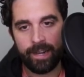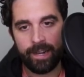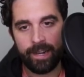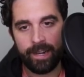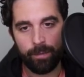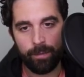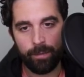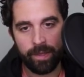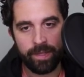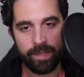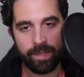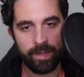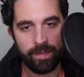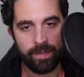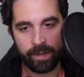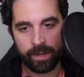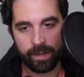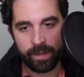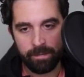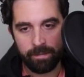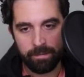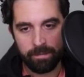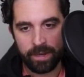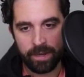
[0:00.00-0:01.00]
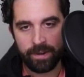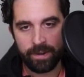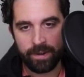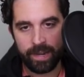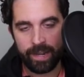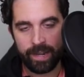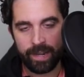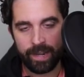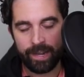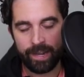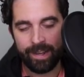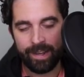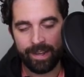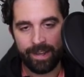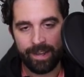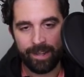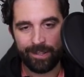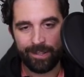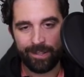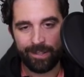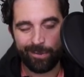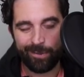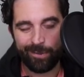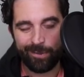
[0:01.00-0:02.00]
within the community.
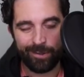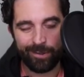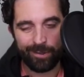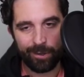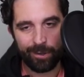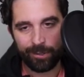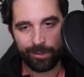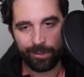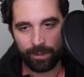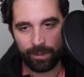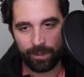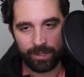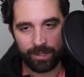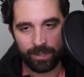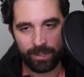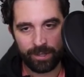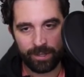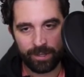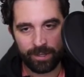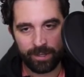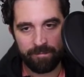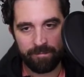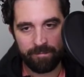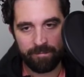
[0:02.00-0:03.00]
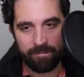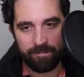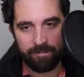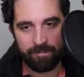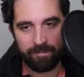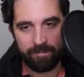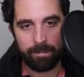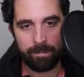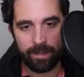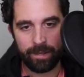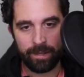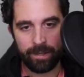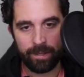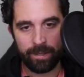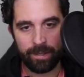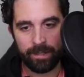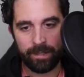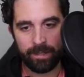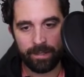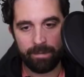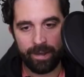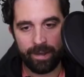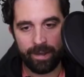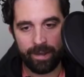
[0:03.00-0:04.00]
So there's all sorts of possibilities,
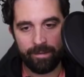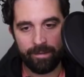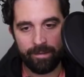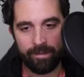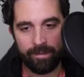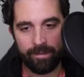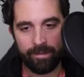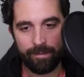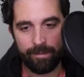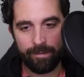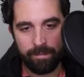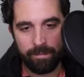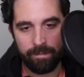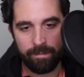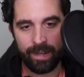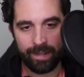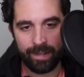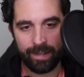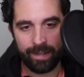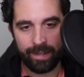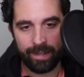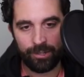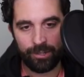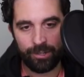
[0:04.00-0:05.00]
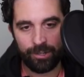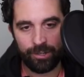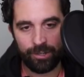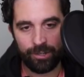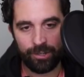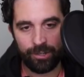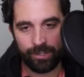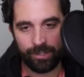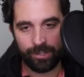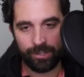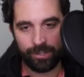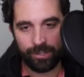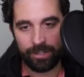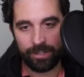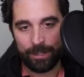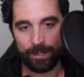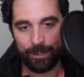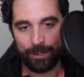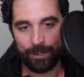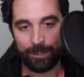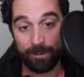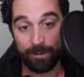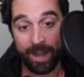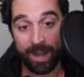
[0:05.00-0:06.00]
but for me, it's just,
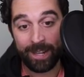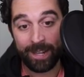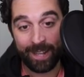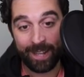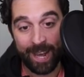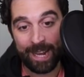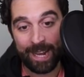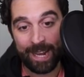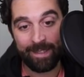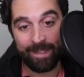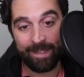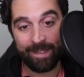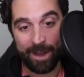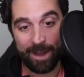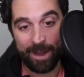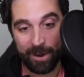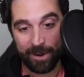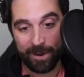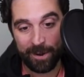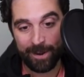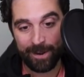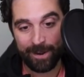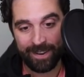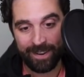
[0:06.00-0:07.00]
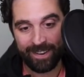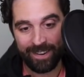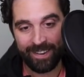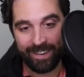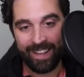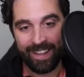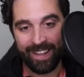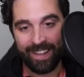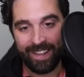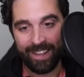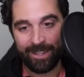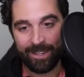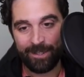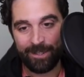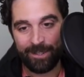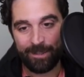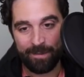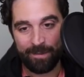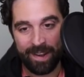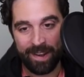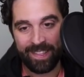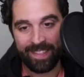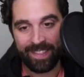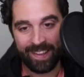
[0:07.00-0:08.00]
do I like the art?
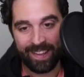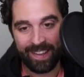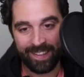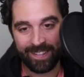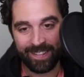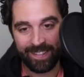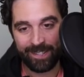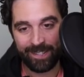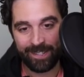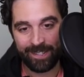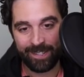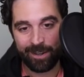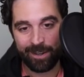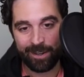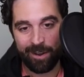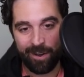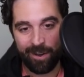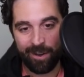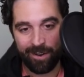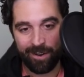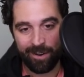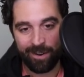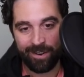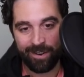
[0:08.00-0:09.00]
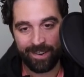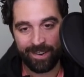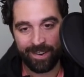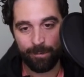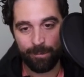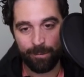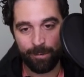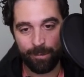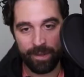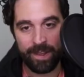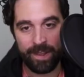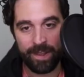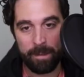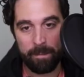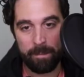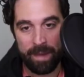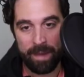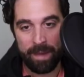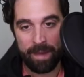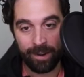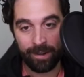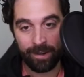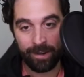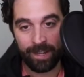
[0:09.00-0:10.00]
Do I think this is a card within a
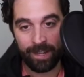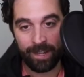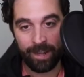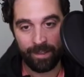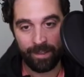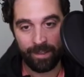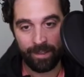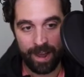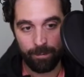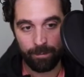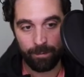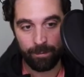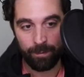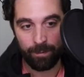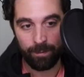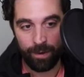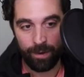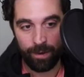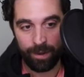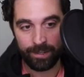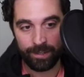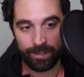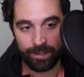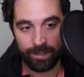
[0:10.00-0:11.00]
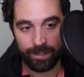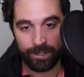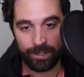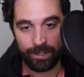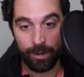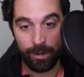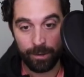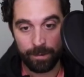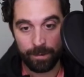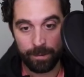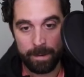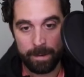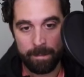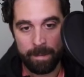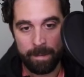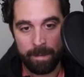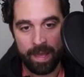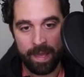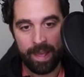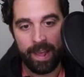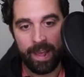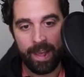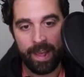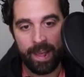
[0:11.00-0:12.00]
Parallel that I would want to own?
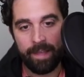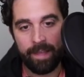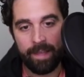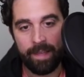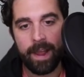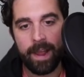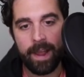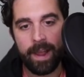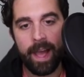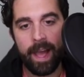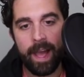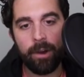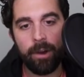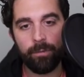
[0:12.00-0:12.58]
And then how